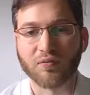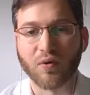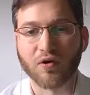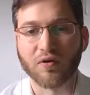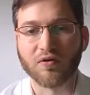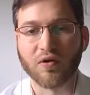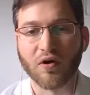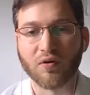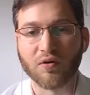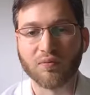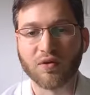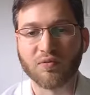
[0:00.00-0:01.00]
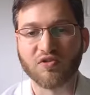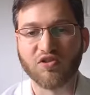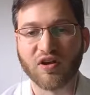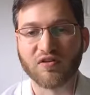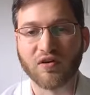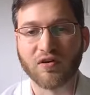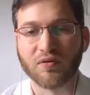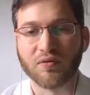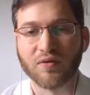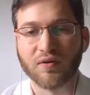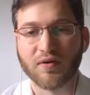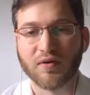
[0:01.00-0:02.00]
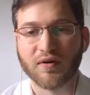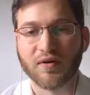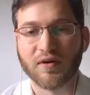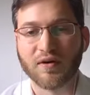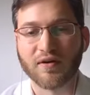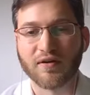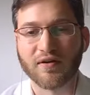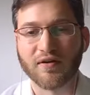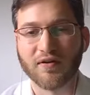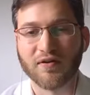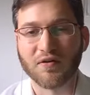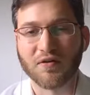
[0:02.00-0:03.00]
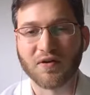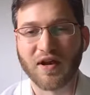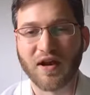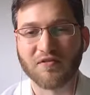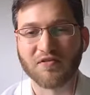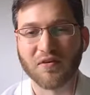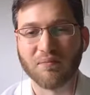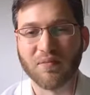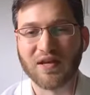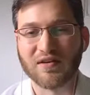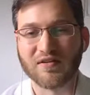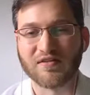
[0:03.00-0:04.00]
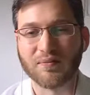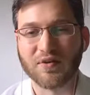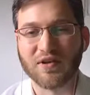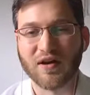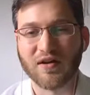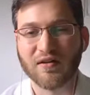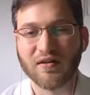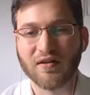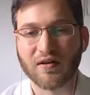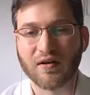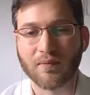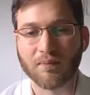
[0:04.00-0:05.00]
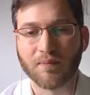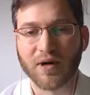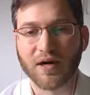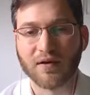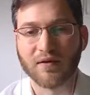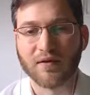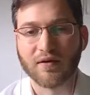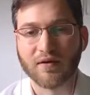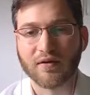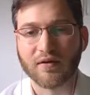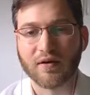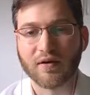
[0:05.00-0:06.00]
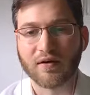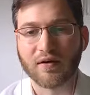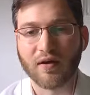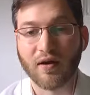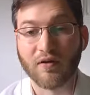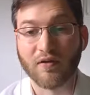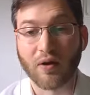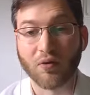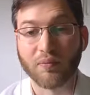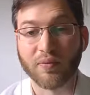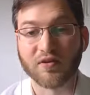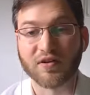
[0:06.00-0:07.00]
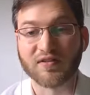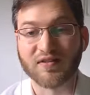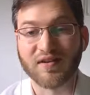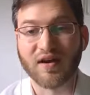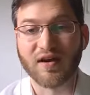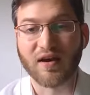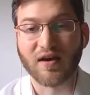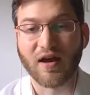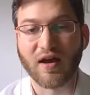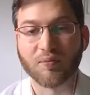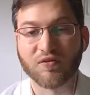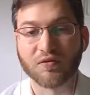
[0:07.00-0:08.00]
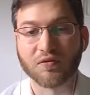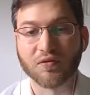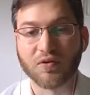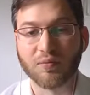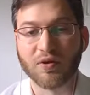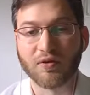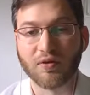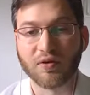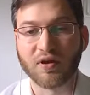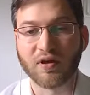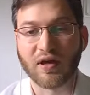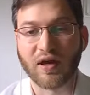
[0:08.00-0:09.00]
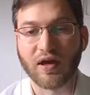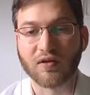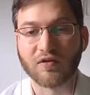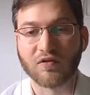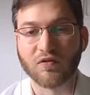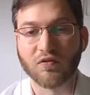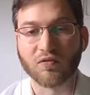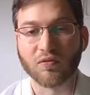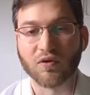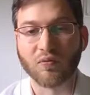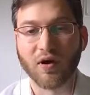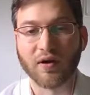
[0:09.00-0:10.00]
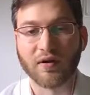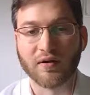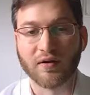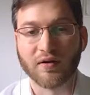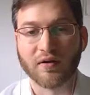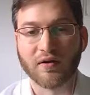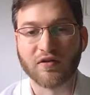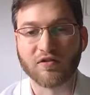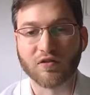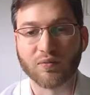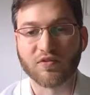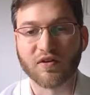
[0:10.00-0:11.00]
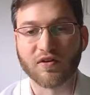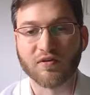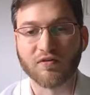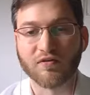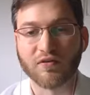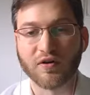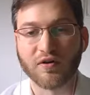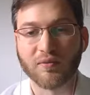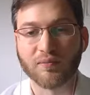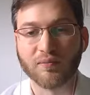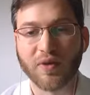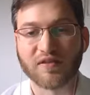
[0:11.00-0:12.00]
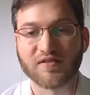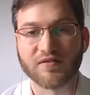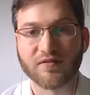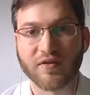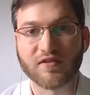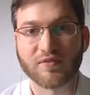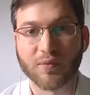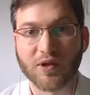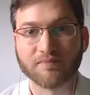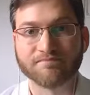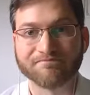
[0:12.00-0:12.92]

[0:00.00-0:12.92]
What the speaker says: of where you go in Magento. You're going to have some maintenance to be done. But if I were building today, I'd absolutely be looking at 2.3.1 in terms of best investment.